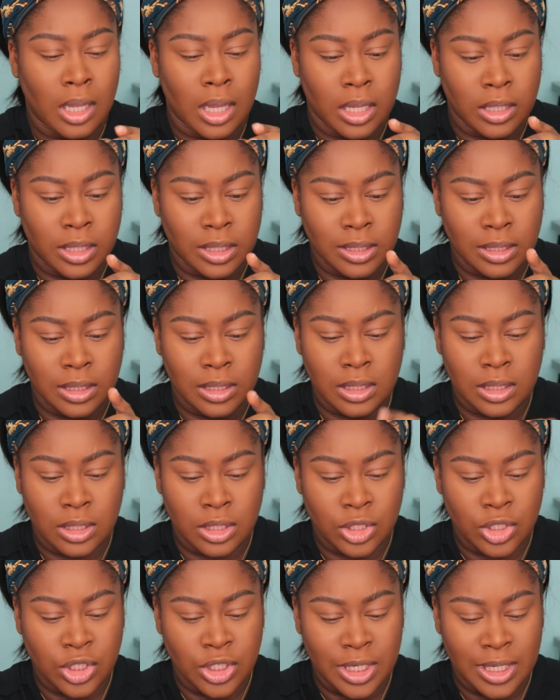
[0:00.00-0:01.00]
And this is in
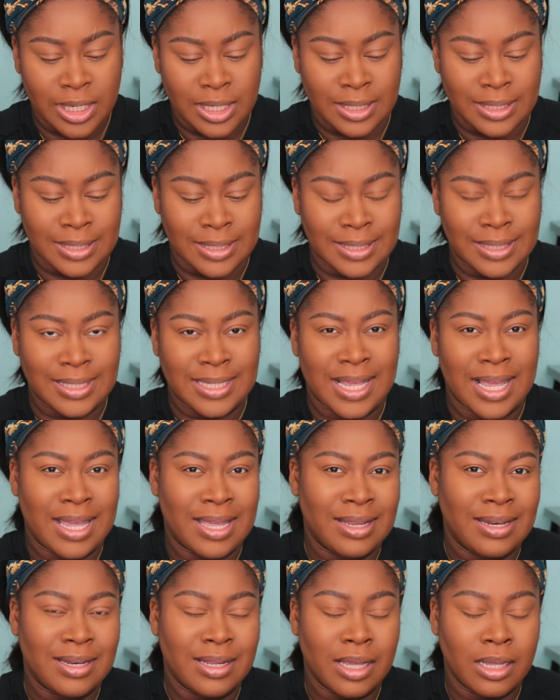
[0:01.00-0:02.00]
the shade
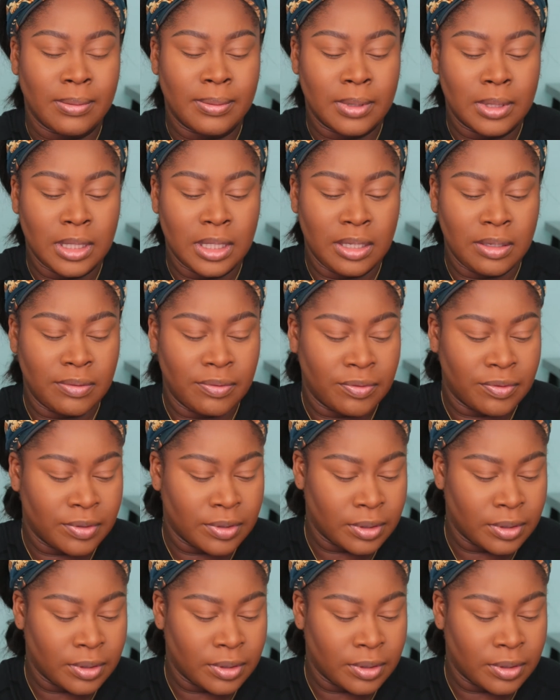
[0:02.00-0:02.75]
Sand, I believe.